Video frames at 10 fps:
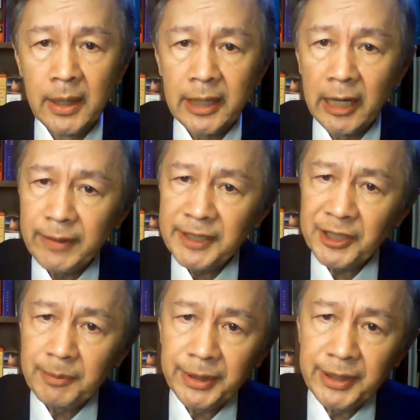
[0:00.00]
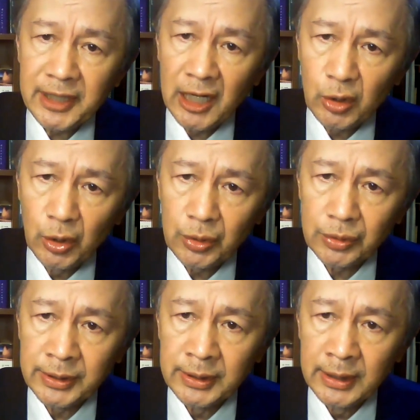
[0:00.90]
can we simply
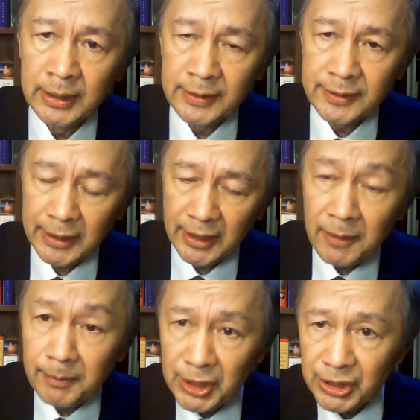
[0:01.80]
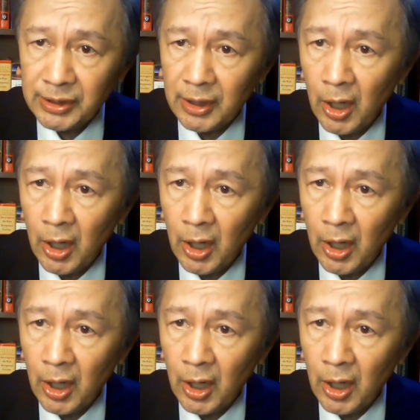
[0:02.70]
conclude the emission